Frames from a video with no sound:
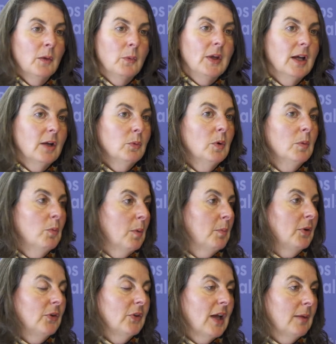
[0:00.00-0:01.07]
We had one
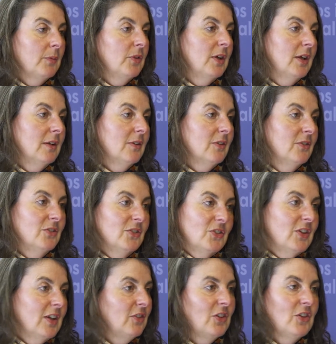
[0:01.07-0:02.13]
woman who kept it, and
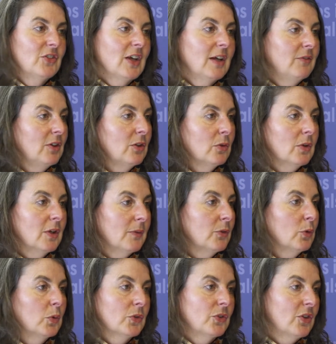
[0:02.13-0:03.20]
she saved it all up
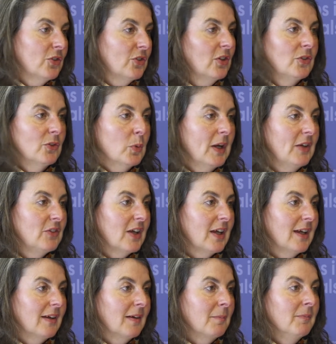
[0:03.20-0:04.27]
towards her son's
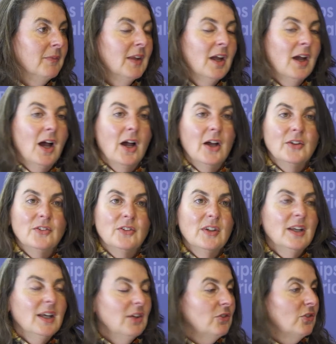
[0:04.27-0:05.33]
wedding, and
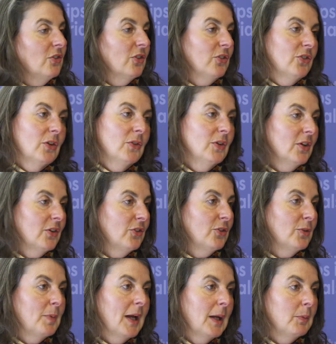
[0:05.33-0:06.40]
it's just so nice
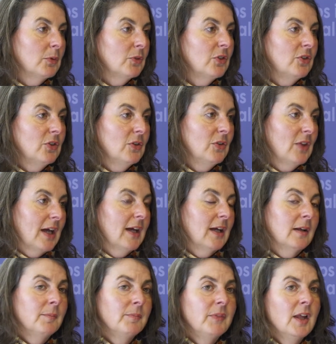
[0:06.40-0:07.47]
to be able to do
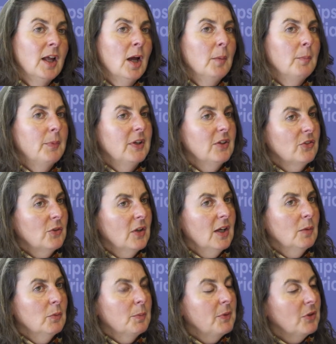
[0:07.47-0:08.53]
that. But
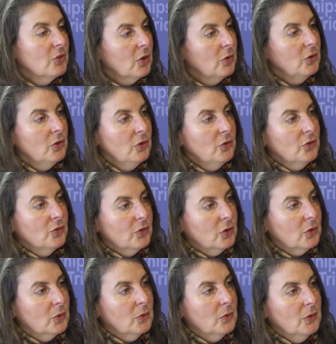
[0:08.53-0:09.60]
it would be so
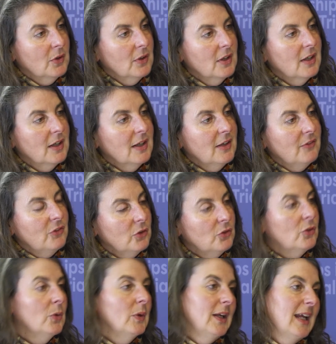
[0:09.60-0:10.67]
useful if you
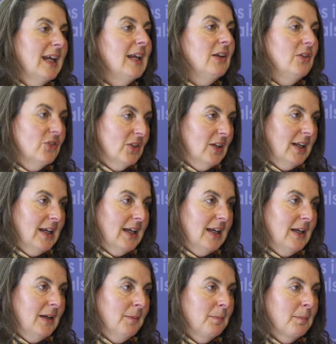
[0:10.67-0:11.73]
do it easily,